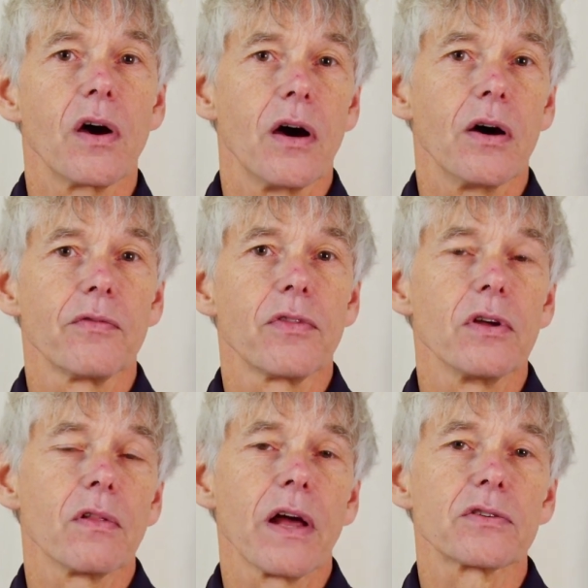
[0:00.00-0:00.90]
of the
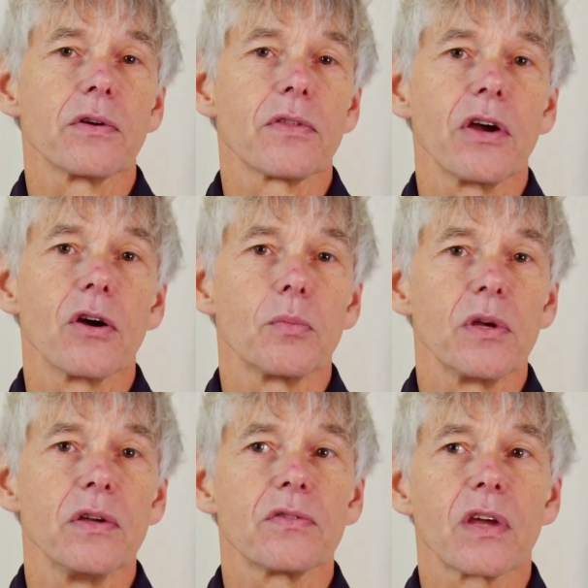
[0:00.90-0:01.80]

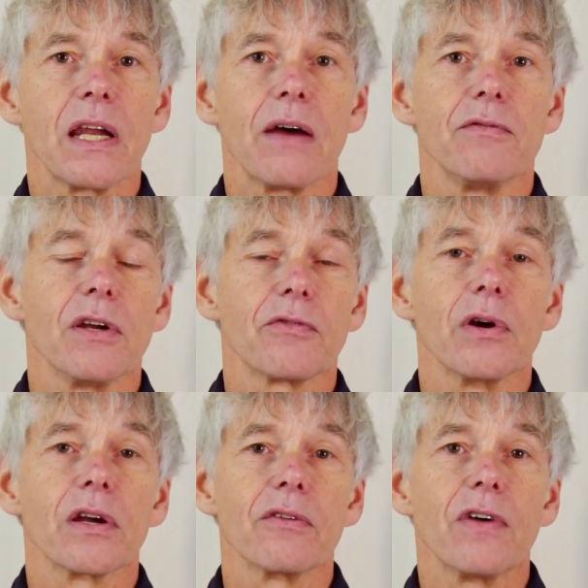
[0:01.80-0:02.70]
electrotherapies can have
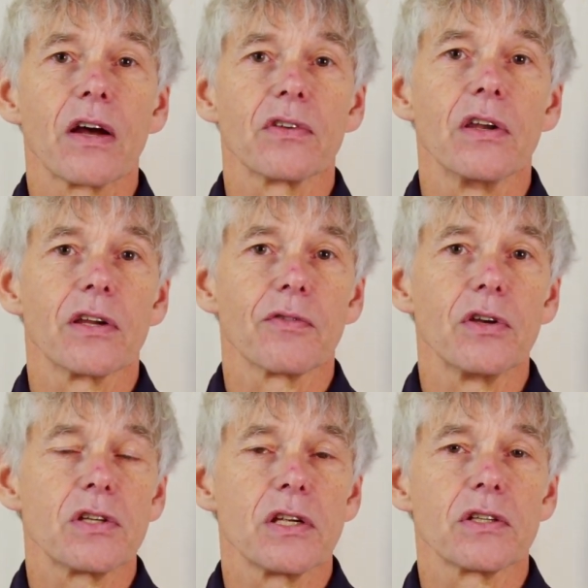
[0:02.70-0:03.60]
differing effects on
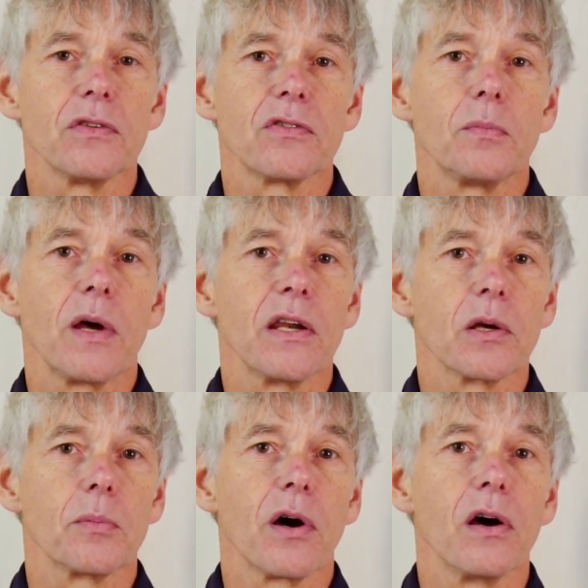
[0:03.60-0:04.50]
different tissues depending
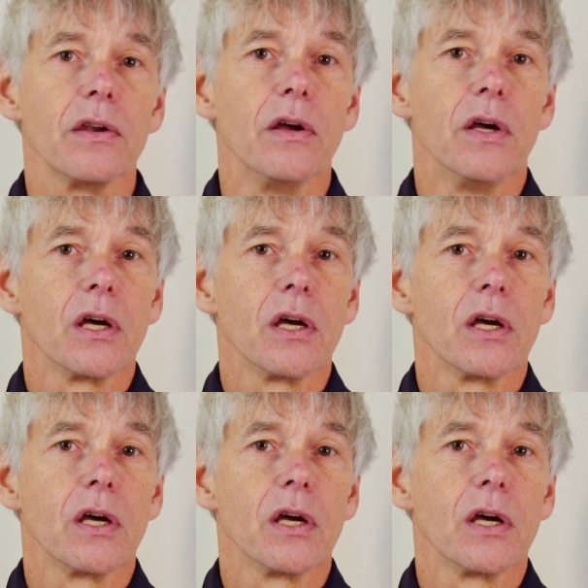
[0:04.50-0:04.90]
upon